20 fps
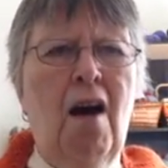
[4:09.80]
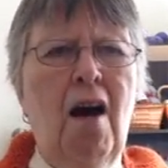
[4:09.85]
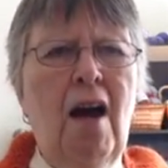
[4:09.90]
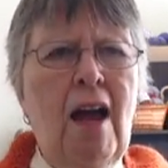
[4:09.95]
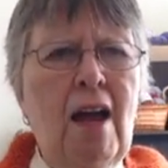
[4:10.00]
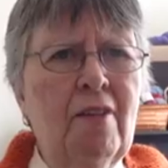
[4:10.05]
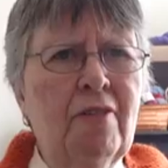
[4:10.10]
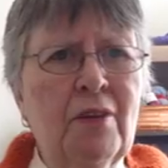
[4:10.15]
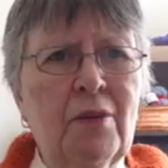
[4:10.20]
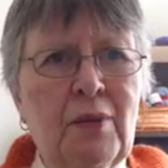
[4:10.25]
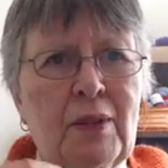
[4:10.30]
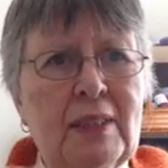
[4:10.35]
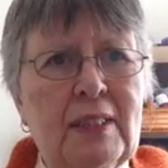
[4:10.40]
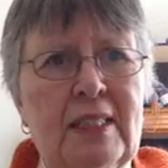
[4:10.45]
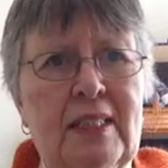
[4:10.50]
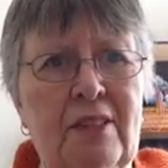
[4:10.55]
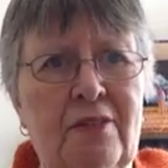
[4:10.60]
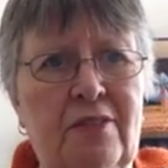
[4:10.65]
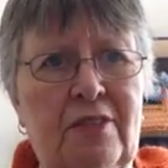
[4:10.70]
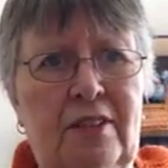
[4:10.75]
Everyone's
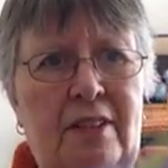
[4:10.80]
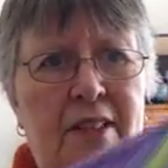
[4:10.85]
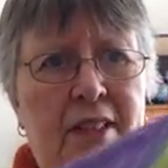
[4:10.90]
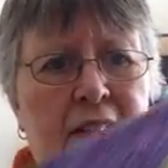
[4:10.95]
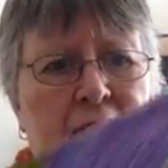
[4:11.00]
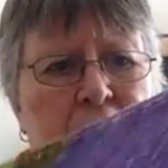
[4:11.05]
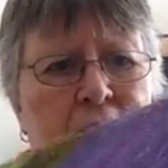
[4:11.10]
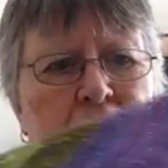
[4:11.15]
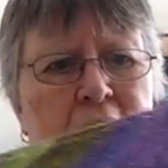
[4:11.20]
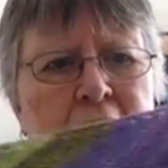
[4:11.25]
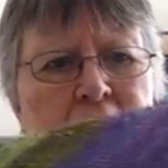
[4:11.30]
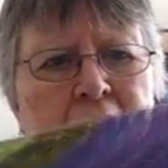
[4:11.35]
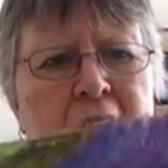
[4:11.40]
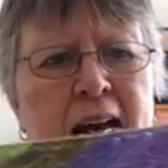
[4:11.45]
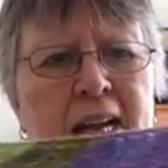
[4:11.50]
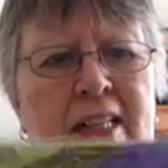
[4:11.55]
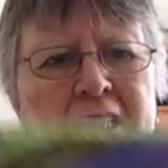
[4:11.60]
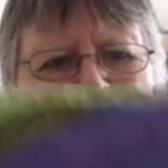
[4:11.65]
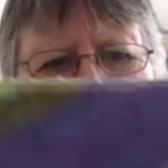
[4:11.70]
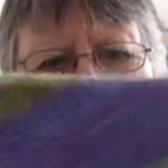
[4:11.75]
different.
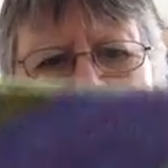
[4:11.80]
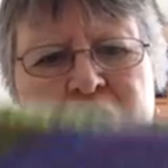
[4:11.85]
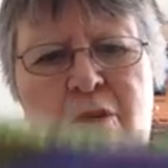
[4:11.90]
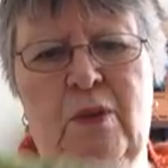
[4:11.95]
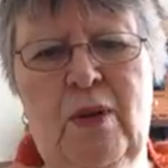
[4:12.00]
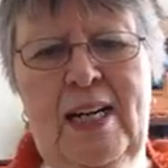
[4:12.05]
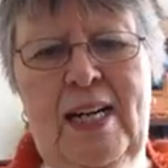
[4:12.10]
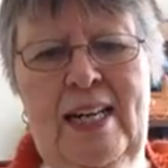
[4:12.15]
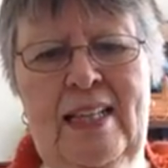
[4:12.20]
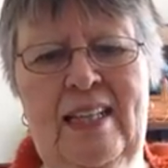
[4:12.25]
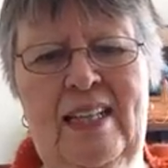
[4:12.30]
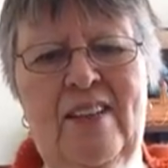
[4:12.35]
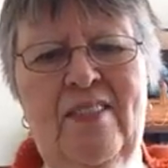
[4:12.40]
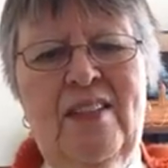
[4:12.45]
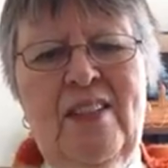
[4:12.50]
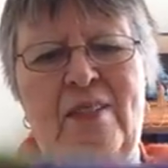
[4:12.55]
And the one I love